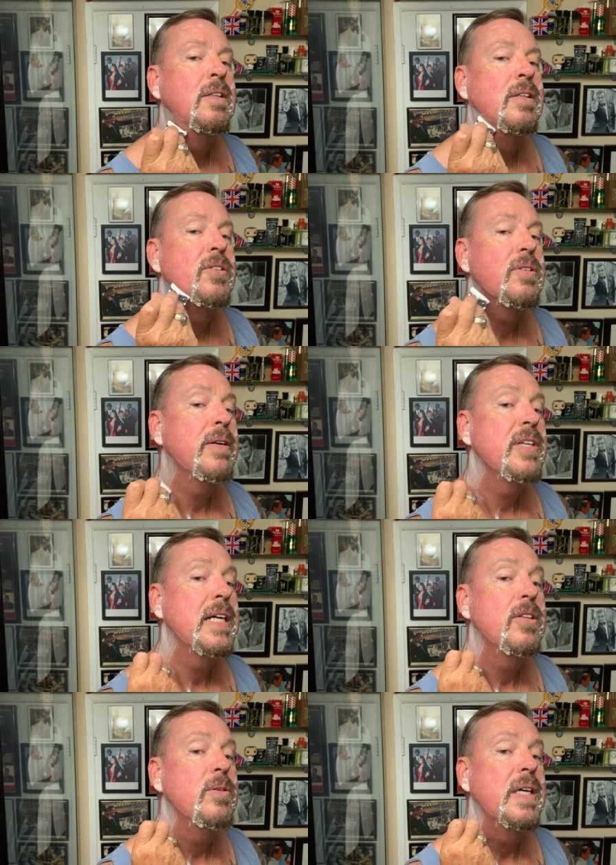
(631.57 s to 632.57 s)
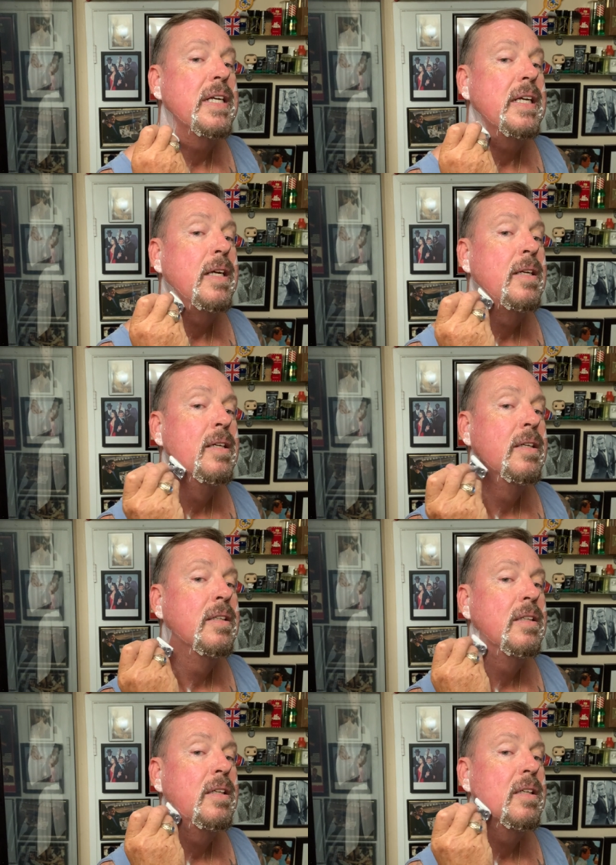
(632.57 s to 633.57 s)
So I don't think I'll do that again.
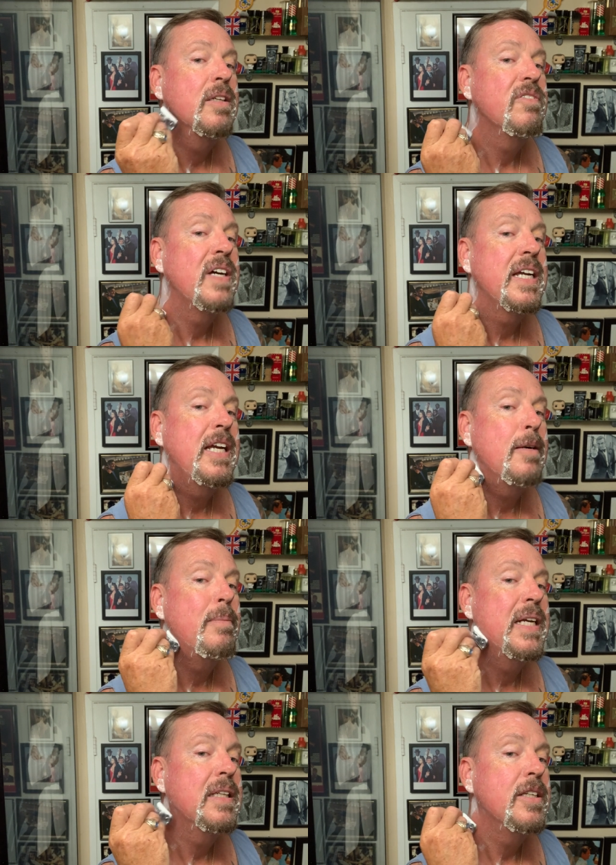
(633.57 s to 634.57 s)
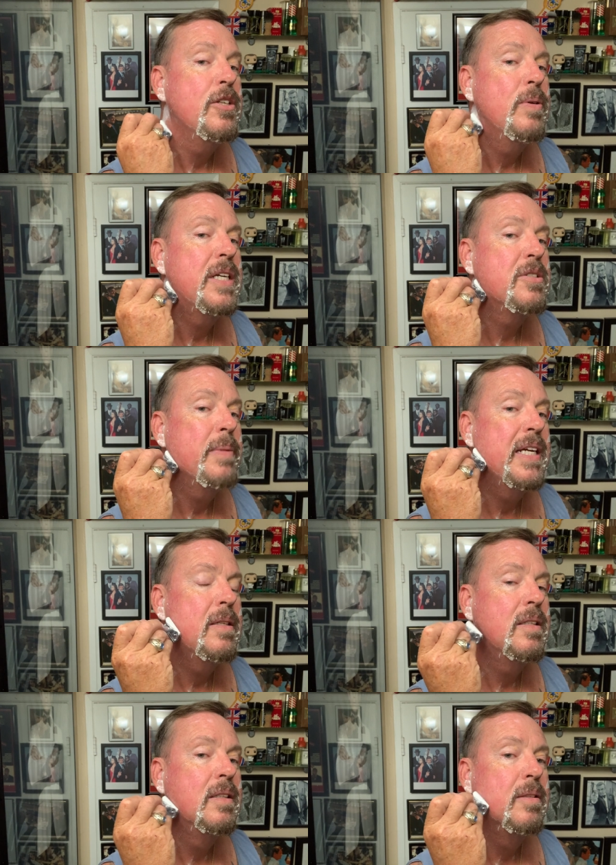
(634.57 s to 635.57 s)
If I can't mail at U.S.
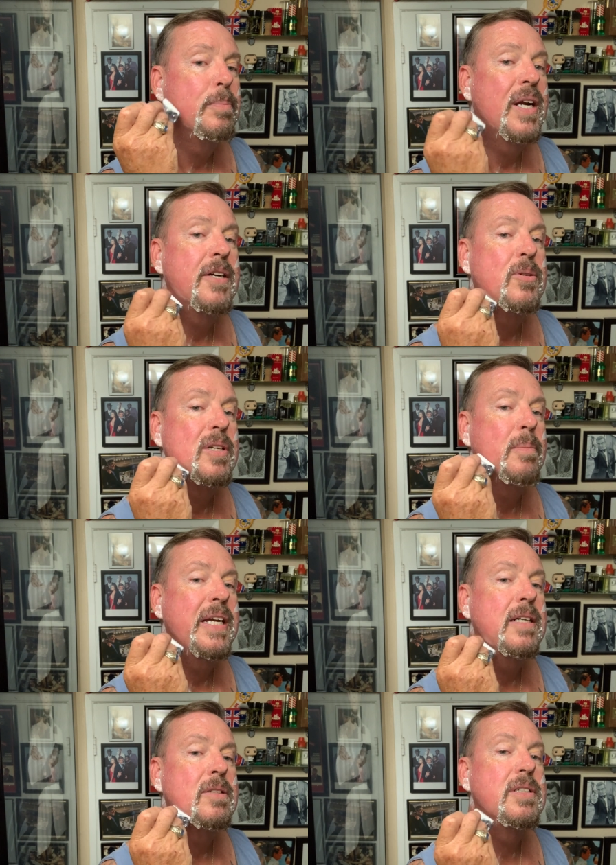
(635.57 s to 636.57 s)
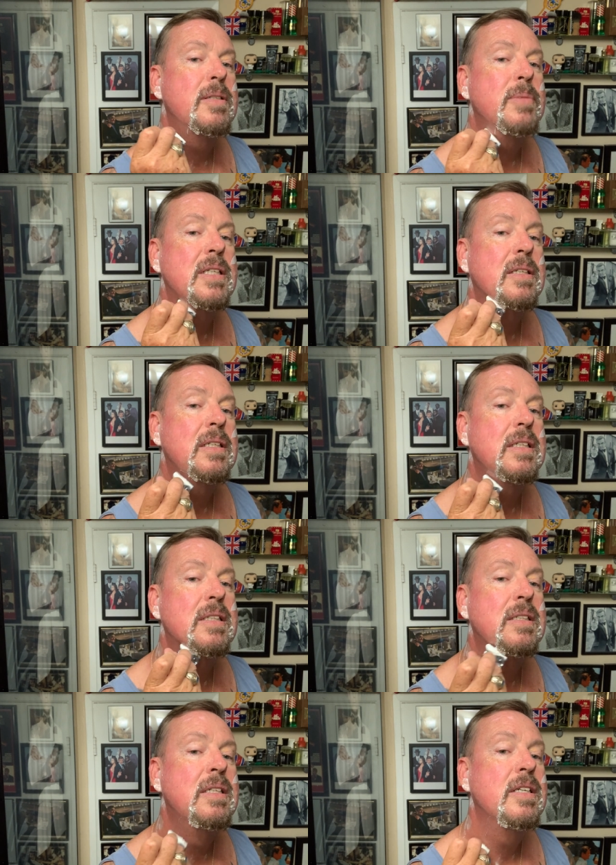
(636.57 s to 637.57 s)
mail, priority mail or something,
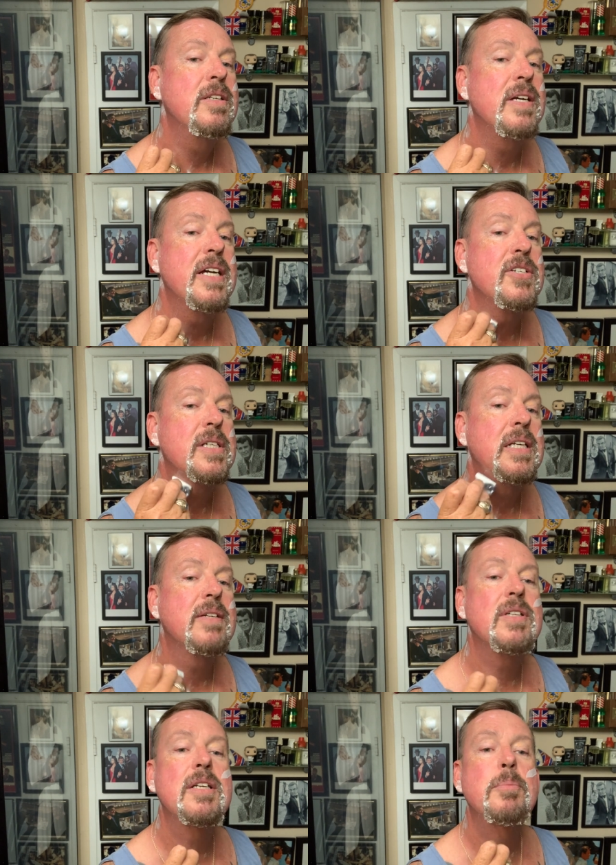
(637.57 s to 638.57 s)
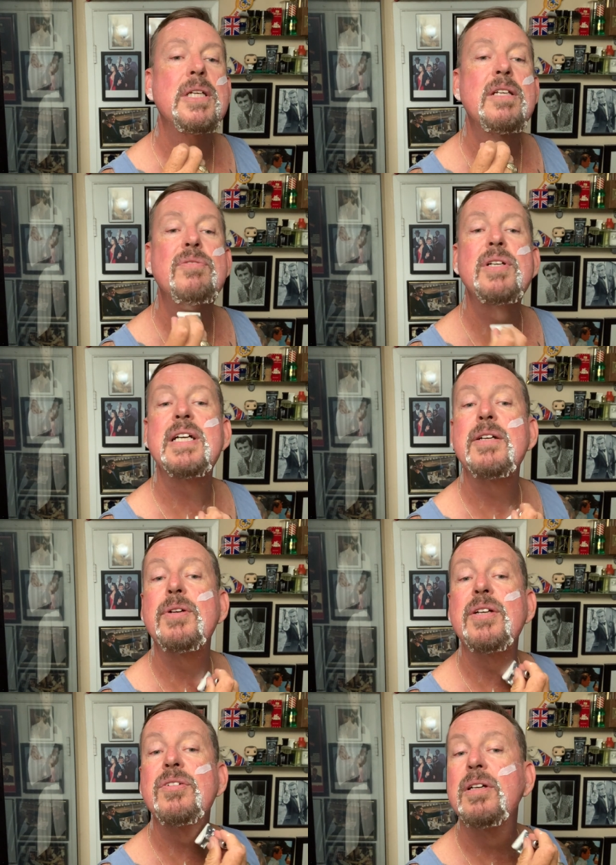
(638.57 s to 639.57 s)
uh, you guys are going to have to give me a different
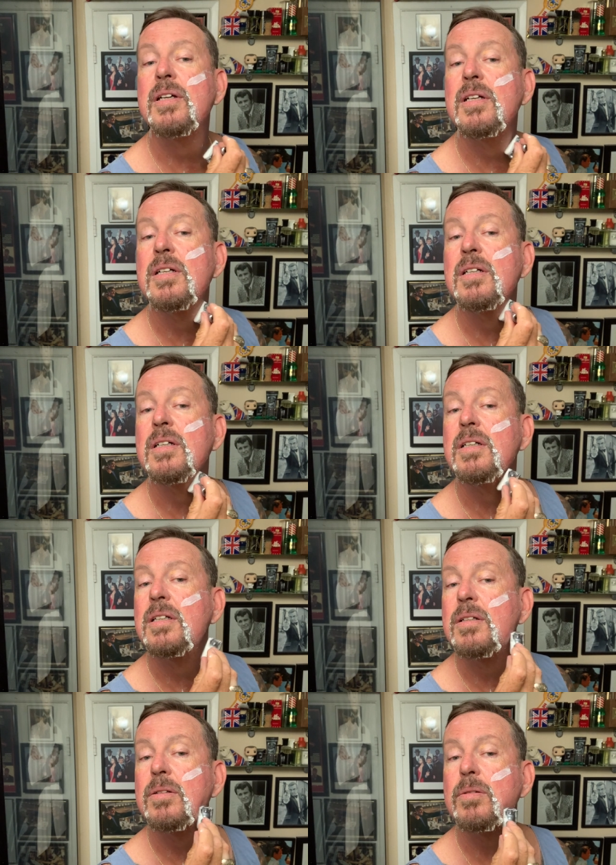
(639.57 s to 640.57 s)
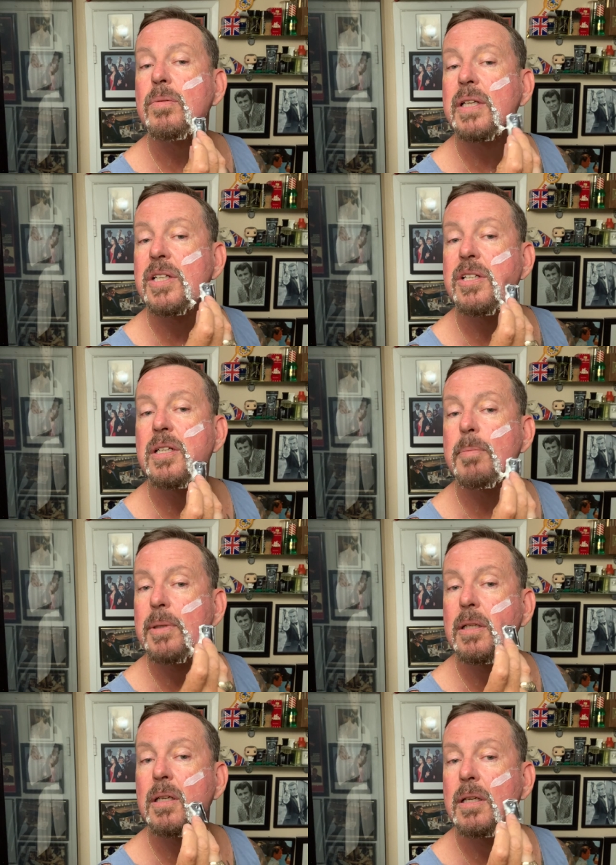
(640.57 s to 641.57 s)
address when I ship.
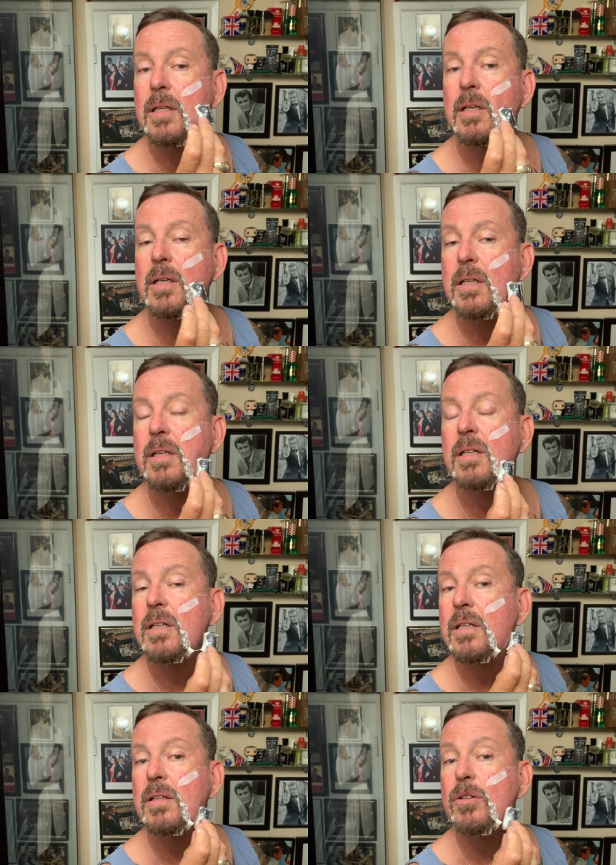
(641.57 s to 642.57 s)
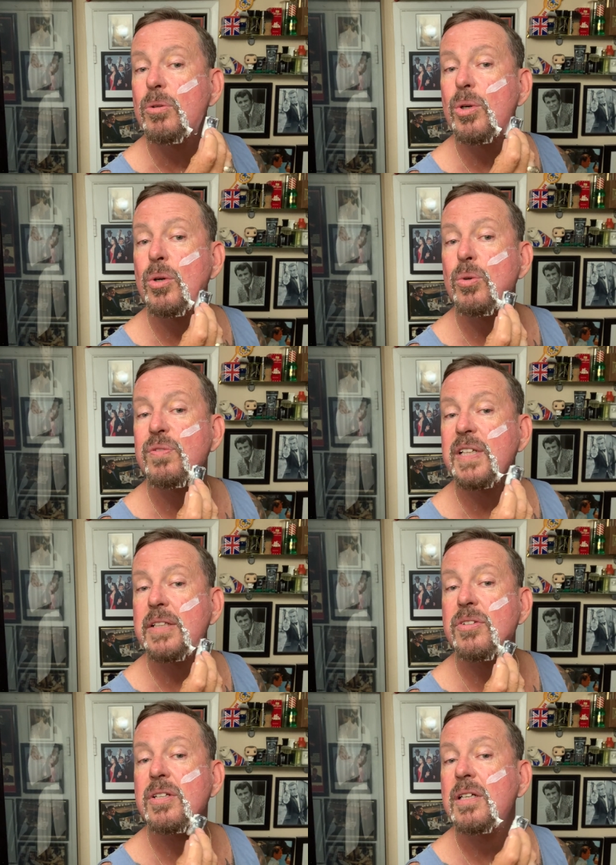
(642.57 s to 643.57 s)
No
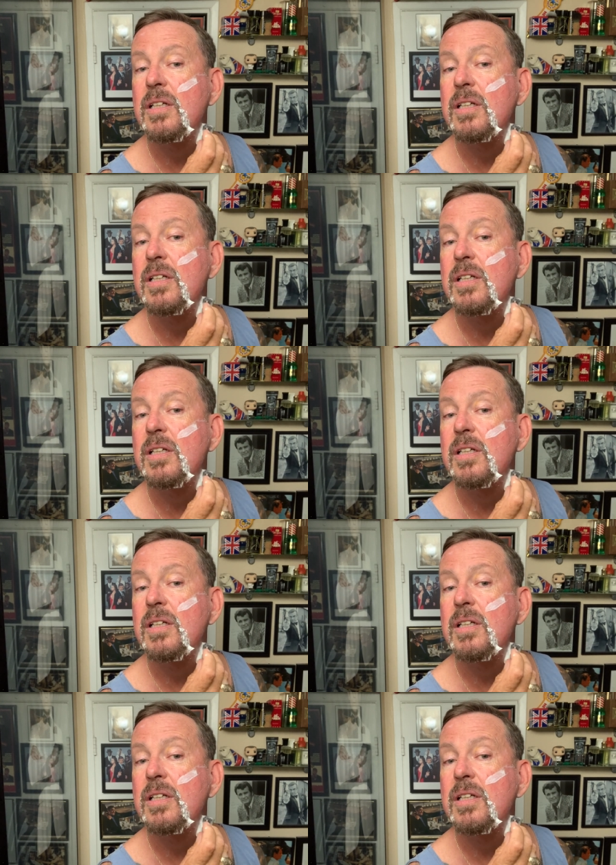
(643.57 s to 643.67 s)
offense.